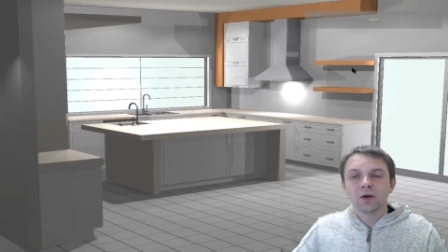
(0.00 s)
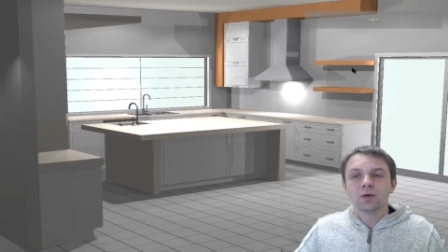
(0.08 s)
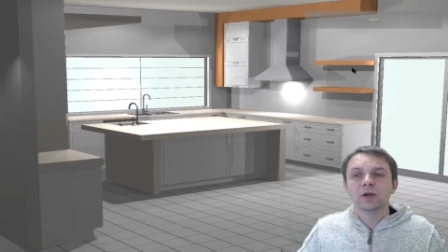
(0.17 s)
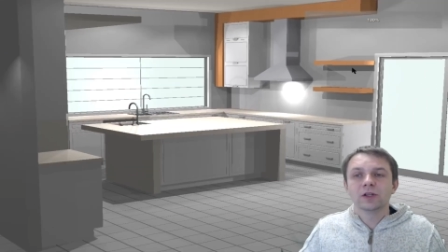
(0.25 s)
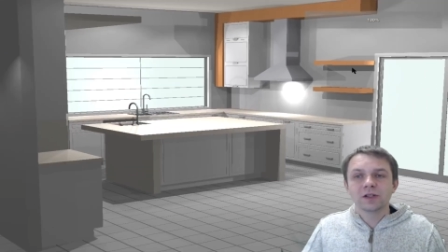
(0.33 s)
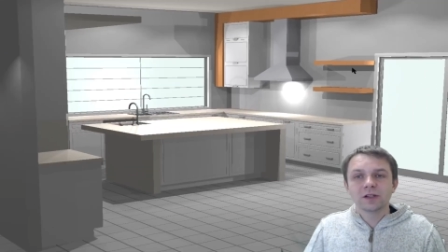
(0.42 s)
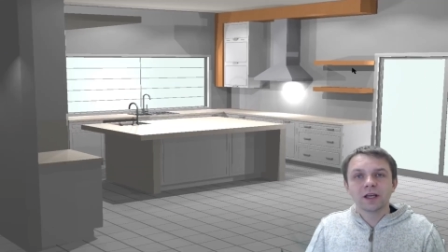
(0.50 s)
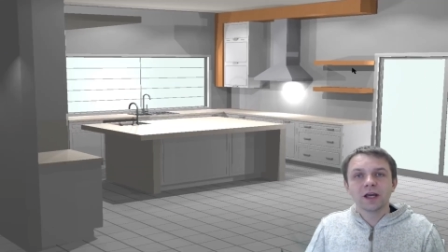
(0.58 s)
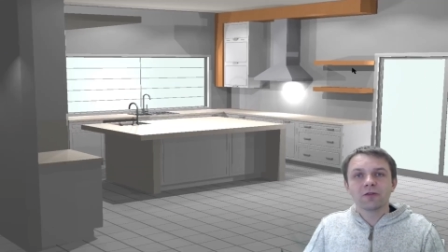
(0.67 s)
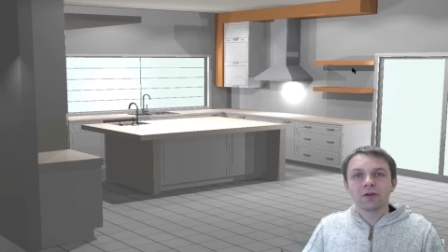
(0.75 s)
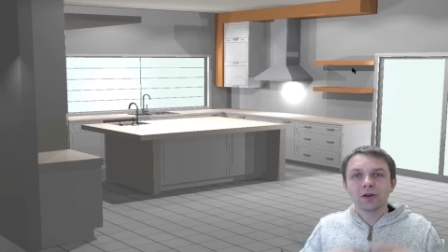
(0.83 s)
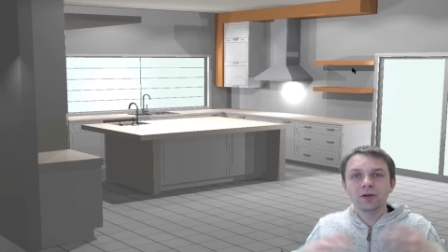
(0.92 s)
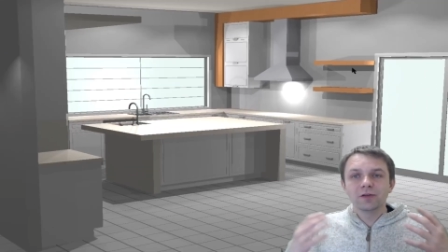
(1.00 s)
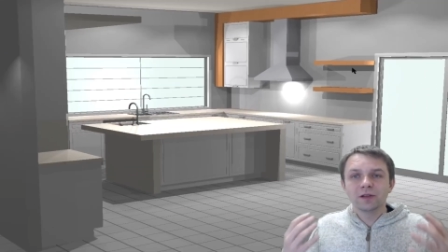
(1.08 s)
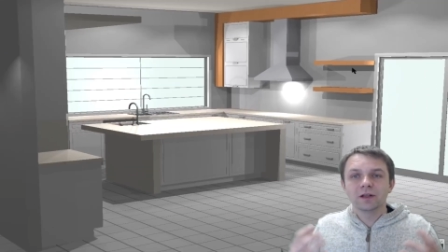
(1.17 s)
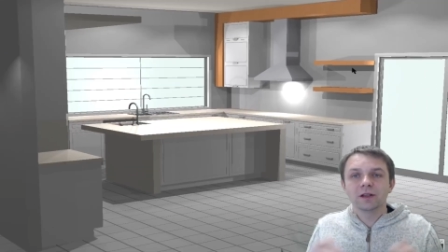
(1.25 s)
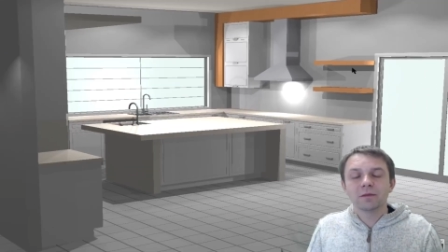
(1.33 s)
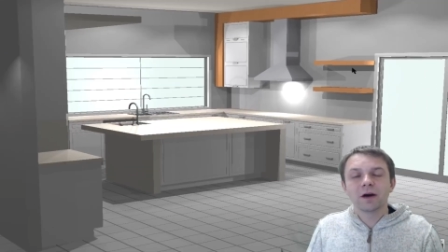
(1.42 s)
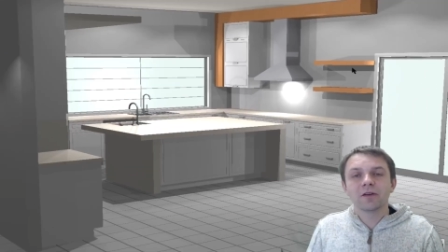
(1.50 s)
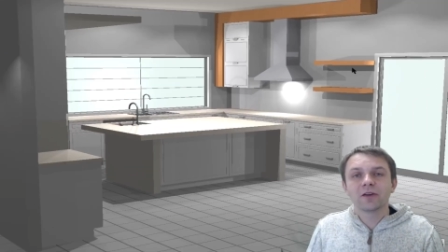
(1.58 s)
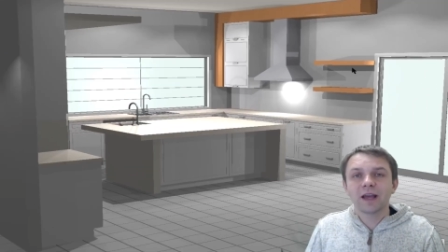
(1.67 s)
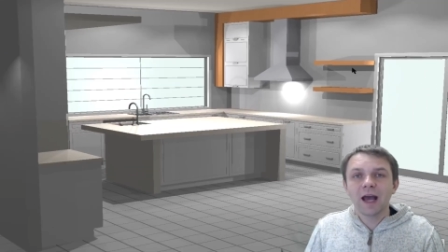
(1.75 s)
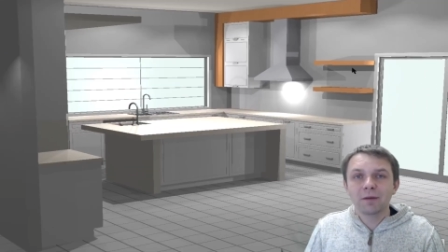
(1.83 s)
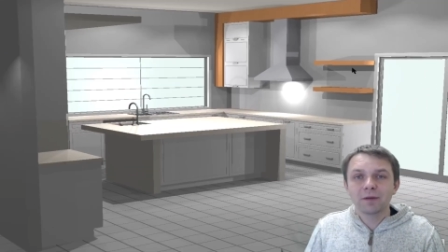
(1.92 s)
which is again reducing the amount
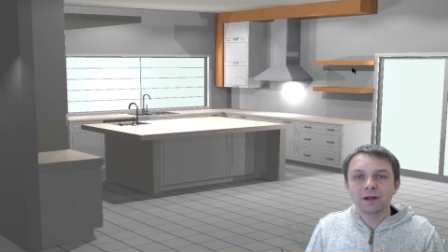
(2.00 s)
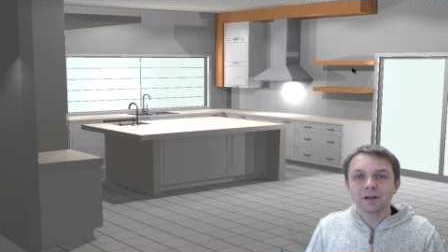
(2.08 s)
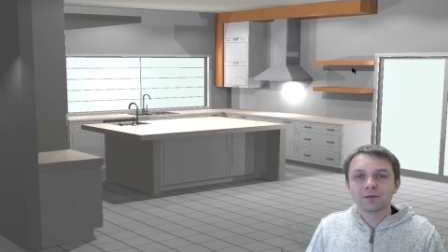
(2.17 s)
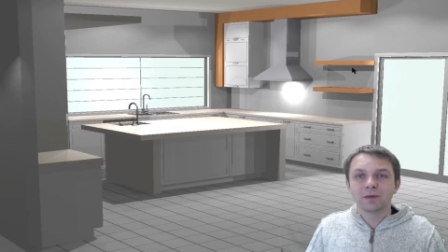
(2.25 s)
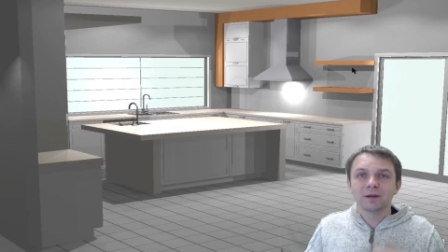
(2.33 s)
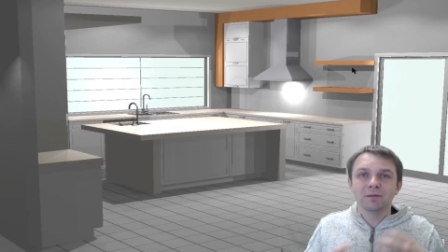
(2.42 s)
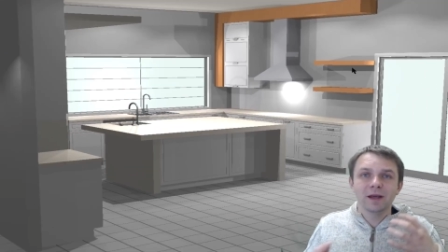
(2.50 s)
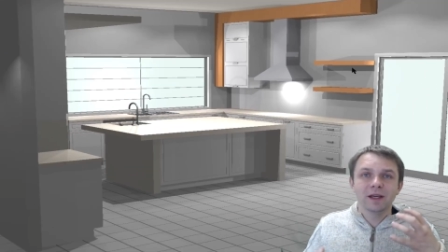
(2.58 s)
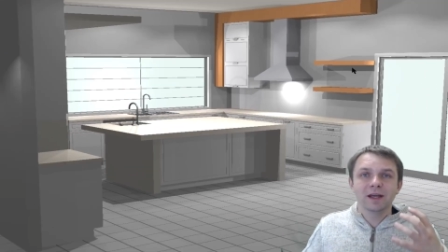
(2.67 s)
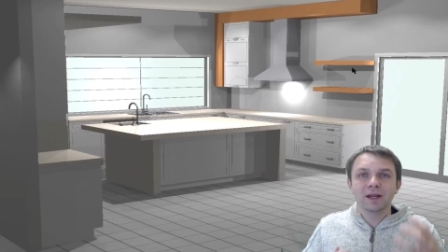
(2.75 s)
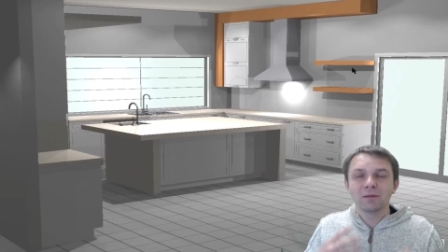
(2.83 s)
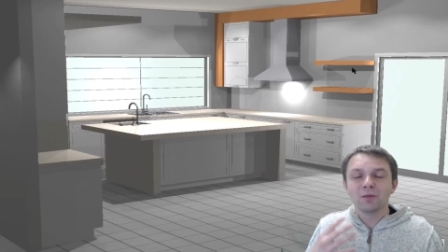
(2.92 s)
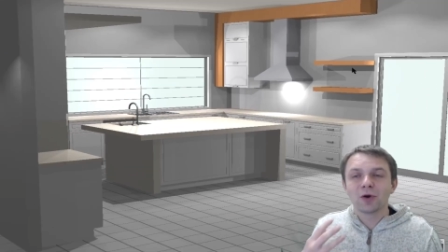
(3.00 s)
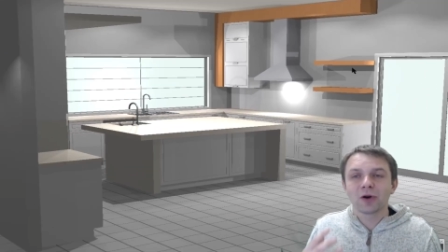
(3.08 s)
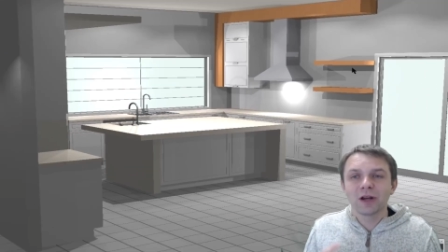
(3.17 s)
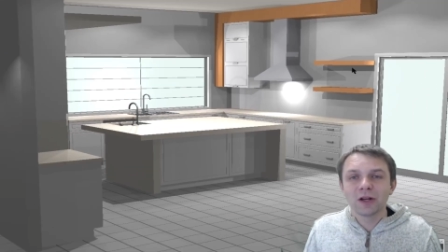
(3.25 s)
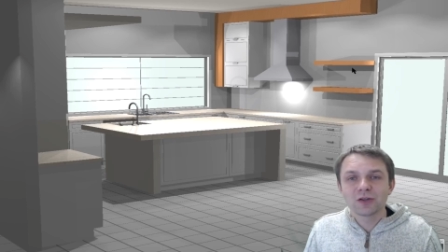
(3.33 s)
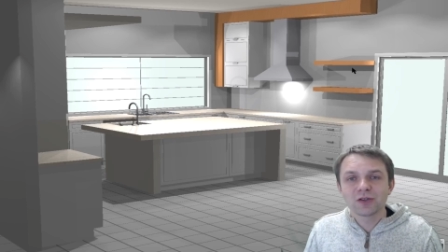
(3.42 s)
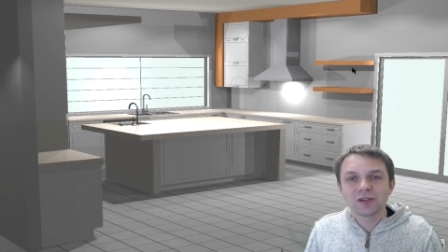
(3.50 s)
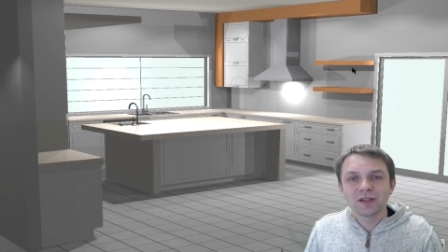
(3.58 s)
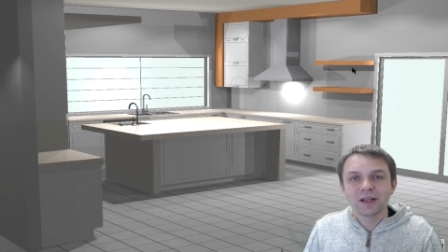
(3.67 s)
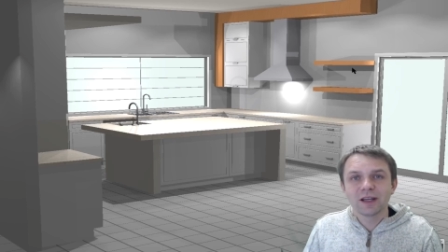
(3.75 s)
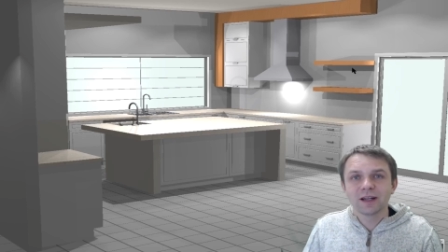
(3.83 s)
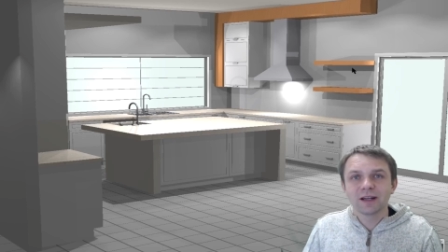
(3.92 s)
of cabinets but make it more
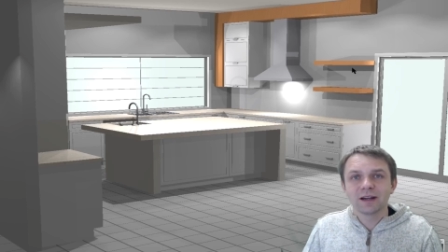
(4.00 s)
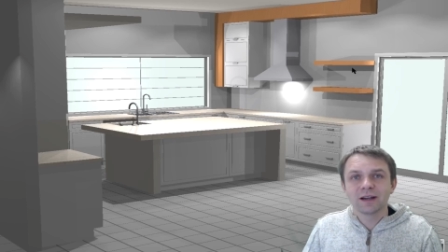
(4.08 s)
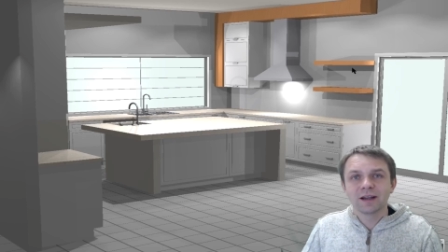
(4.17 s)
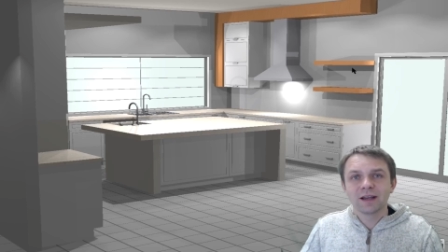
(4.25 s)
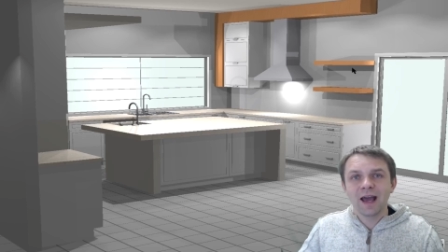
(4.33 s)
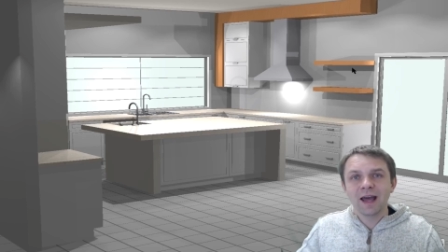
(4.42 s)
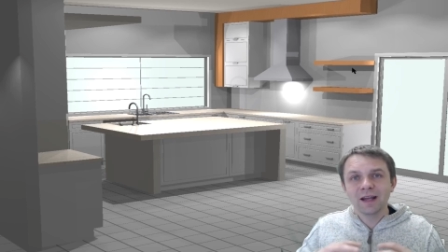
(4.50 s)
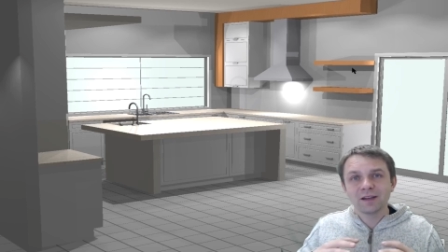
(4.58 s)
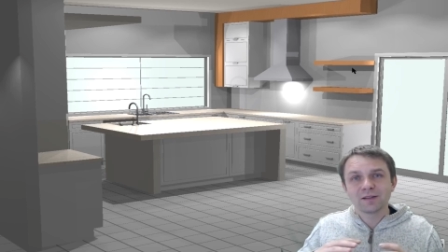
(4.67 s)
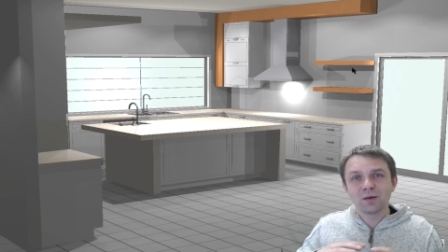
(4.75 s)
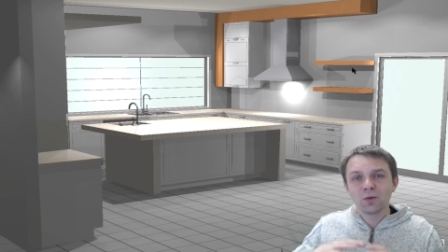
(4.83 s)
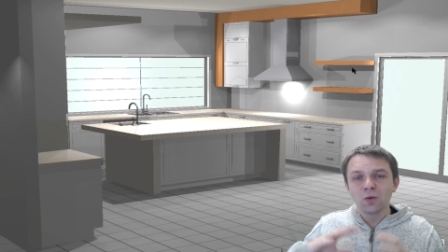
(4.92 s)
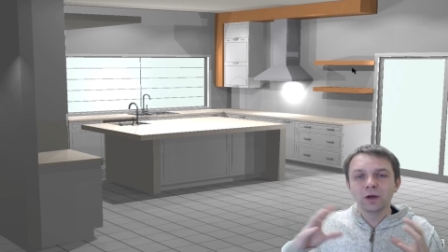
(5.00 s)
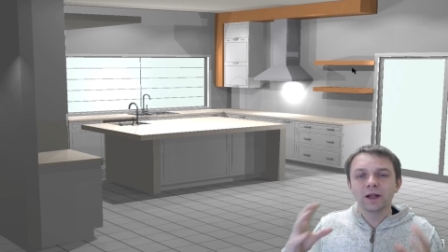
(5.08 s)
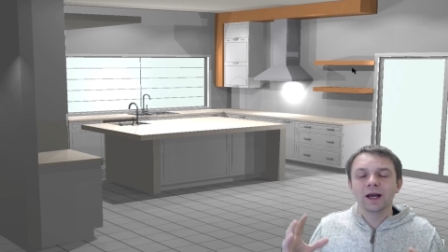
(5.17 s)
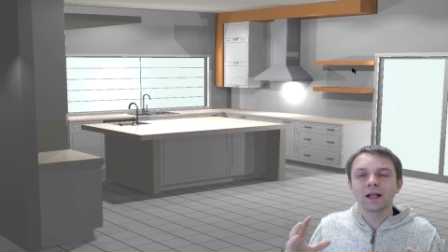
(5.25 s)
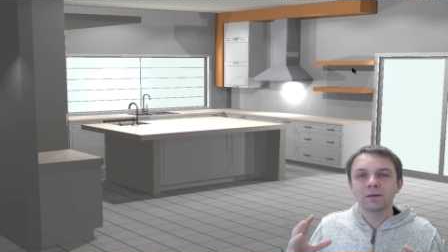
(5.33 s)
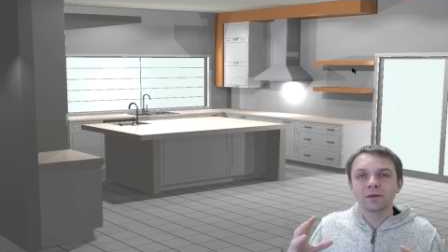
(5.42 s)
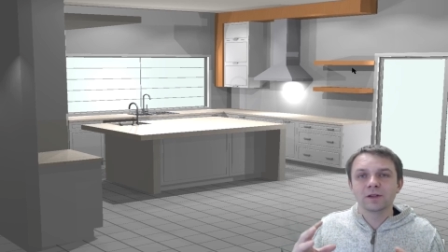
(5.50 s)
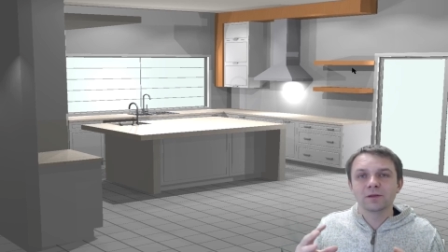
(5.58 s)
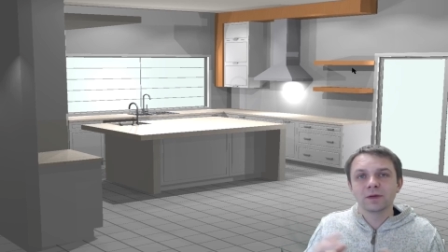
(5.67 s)
interesting and adding some wood elements,